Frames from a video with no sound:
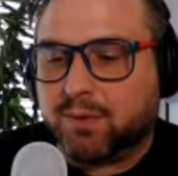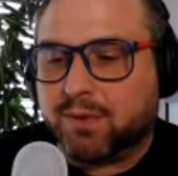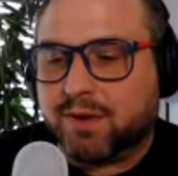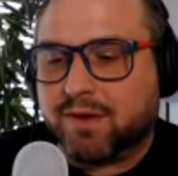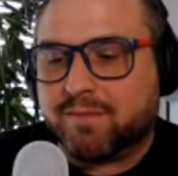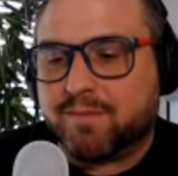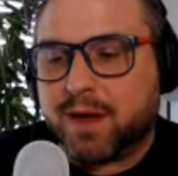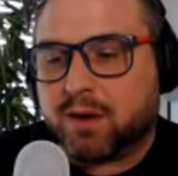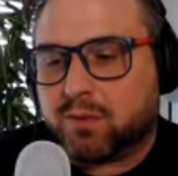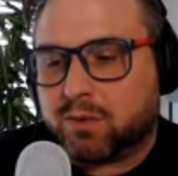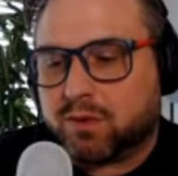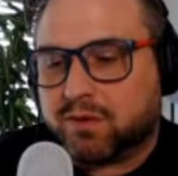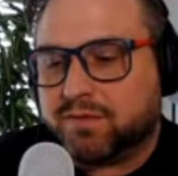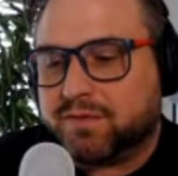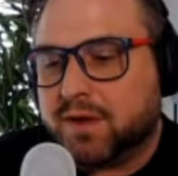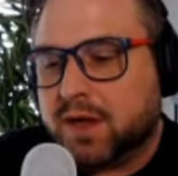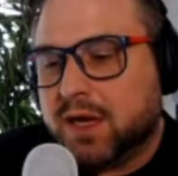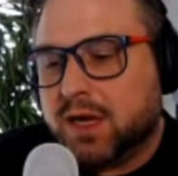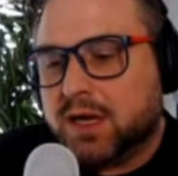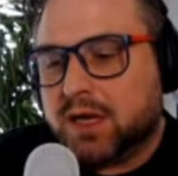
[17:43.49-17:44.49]
We have Matt Rolfe
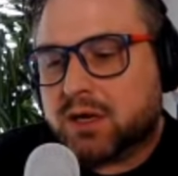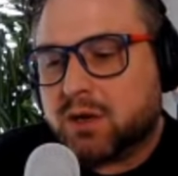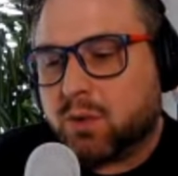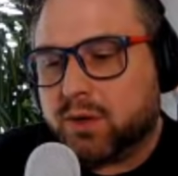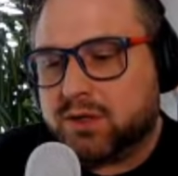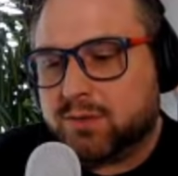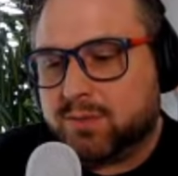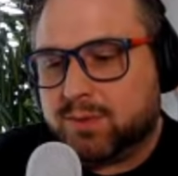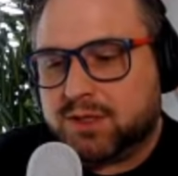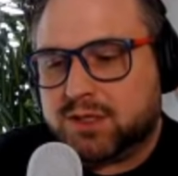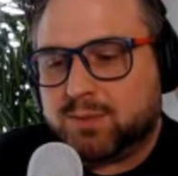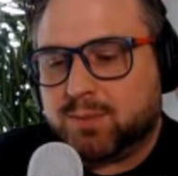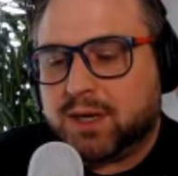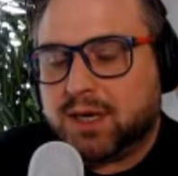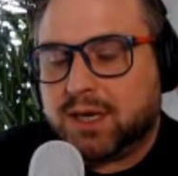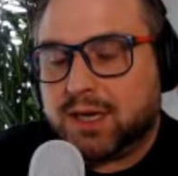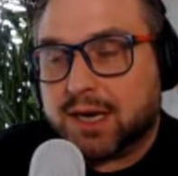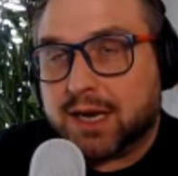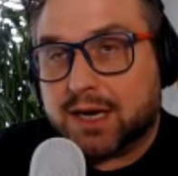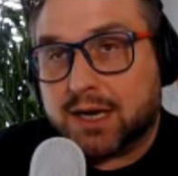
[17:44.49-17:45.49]
going to be
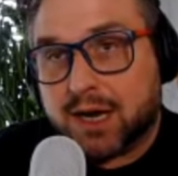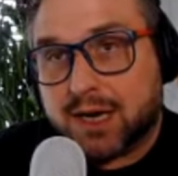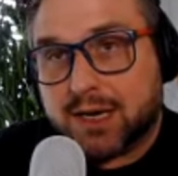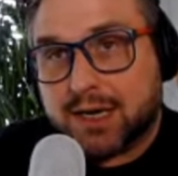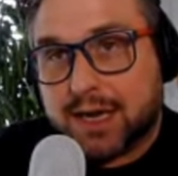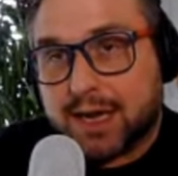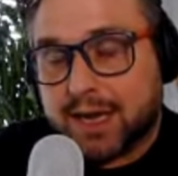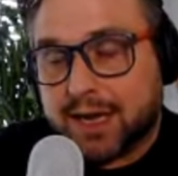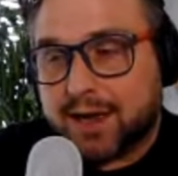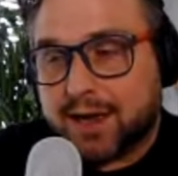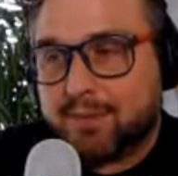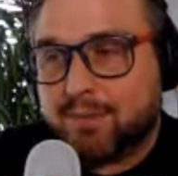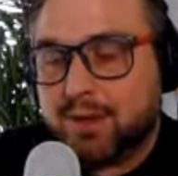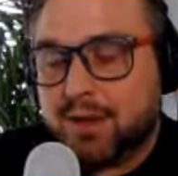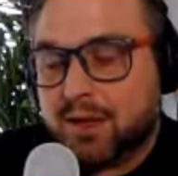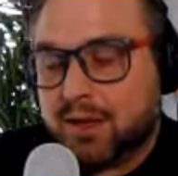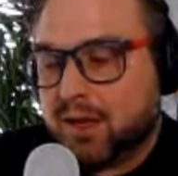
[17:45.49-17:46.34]
speaking at 9 a.m.